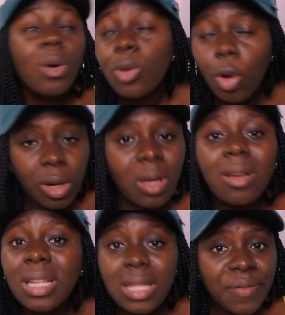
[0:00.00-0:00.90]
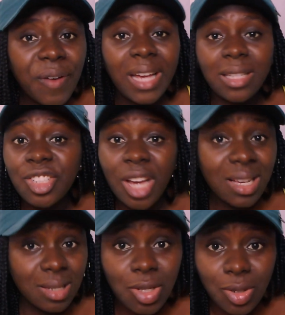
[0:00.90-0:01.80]
look, it's fine. She
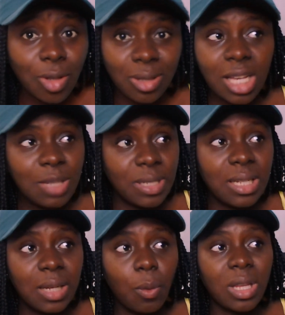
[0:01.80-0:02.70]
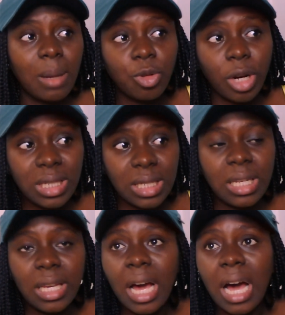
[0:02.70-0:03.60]
has a son. That's basically what I'm trying to
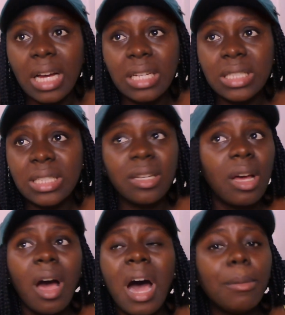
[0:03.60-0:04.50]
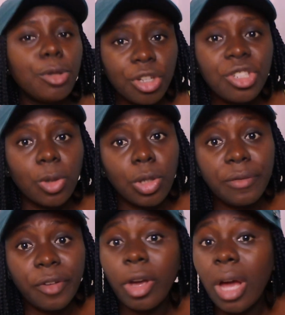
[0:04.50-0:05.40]
say, and I'm sure she's going to
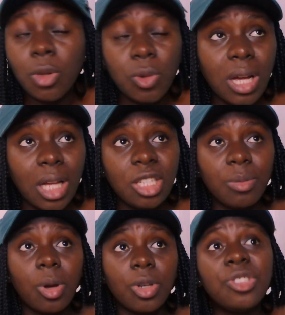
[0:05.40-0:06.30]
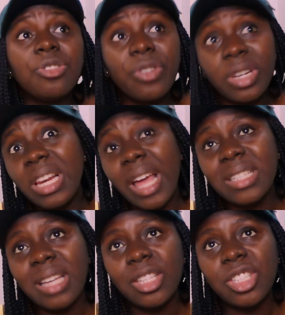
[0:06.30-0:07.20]
figure it out with Kachi because she really
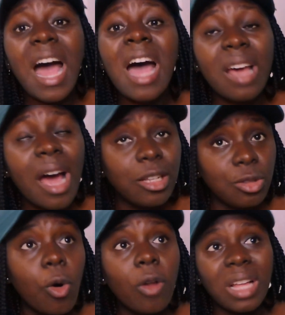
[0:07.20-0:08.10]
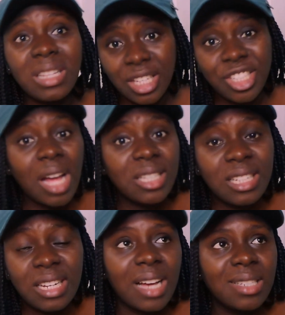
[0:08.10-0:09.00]
likes Kachi, and I know that Kachi
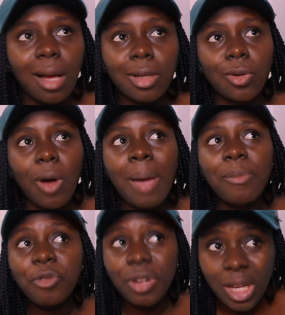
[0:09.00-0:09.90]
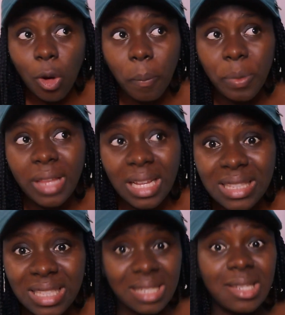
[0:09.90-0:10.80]
actually likes her. So I'm really hoping
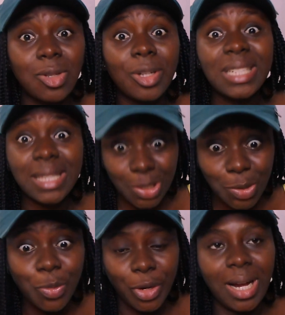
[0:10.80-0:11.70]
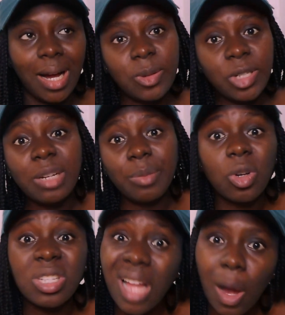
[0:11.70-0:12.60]
that this is not a deal breaker, especially
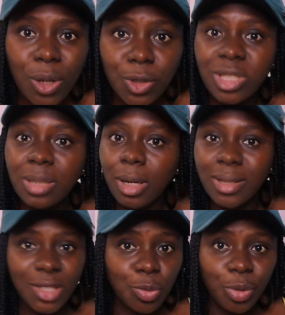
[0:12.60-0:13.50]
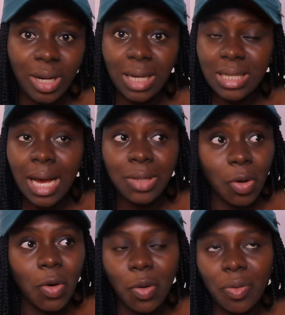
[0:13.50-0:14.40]
because now we're talking about deal breakers and
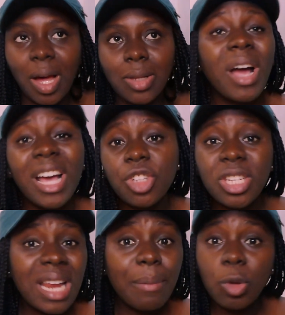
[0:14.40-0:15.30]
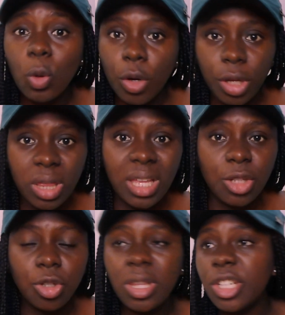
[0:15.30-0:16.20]
all of that. But guys, just let me know what you
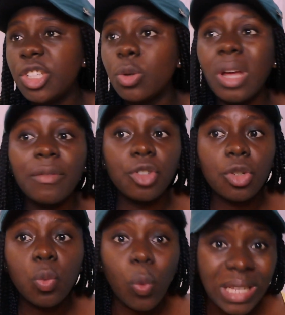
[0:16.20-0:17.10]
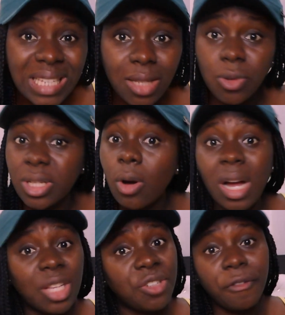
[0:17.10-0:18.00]
think. Do you think she could have just waited to tell
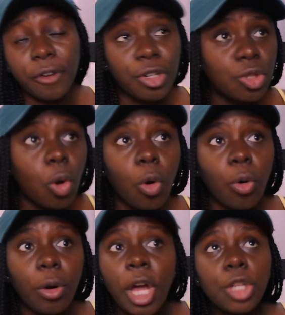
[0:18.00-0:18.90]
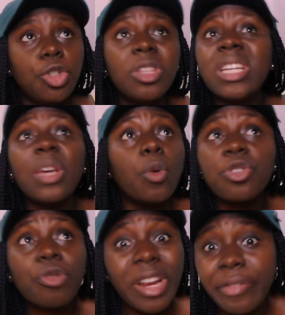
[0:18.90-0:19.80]
Kachi first, or do you think it
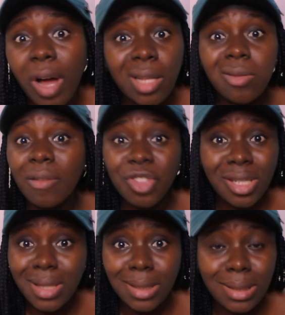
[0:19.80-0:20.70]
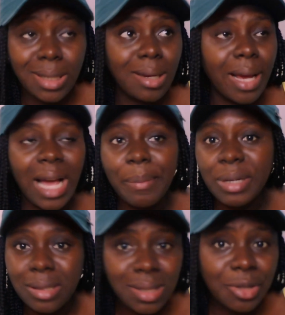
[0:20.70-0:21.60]
was right for her to have just said it there? Like, I
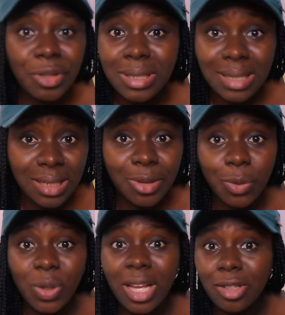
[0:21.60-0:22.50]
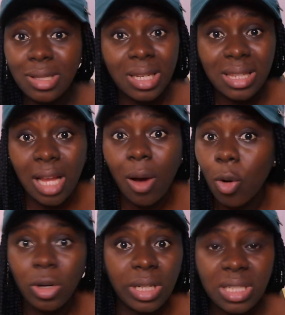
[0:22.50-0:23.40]
mean, secret is secret, whether you say it now
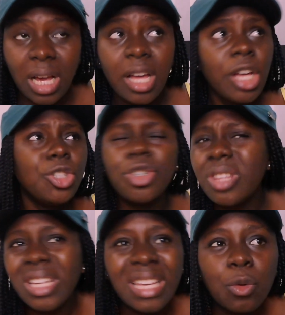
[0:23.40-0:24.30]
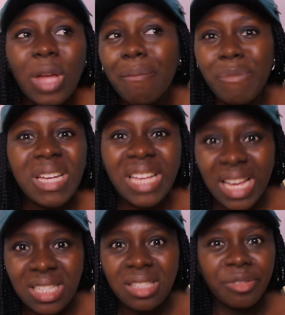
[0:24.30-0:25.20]
or later. Do you think it would have made
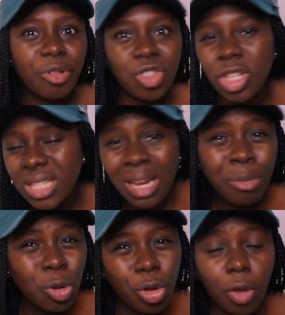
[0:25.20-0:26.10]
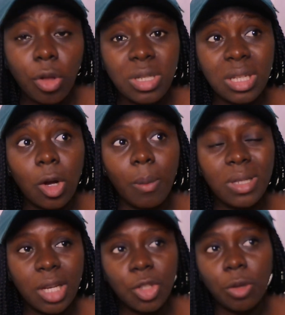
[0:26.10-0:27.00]
any difference? Just let me know your thoughts in the
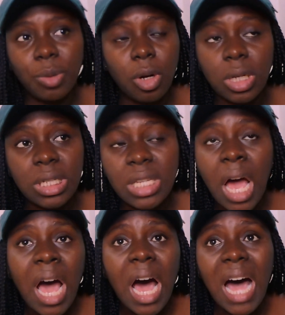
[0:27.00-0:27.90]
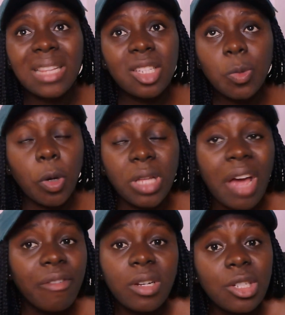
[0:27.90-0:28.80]
comment section, because at this point
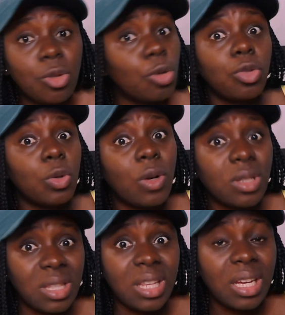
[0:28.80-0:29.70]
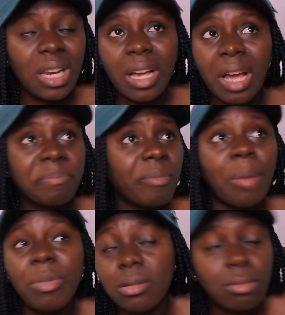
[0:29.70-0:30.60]
I really don't know what to think. Like,
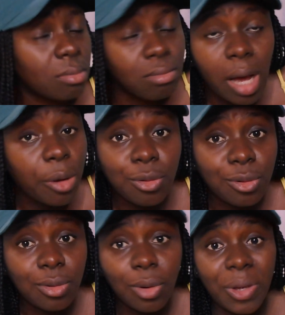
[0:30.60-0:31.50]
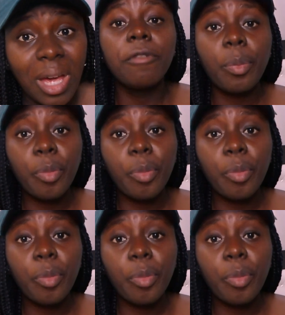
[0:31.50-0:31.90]
I mean, I don't know. Okay, for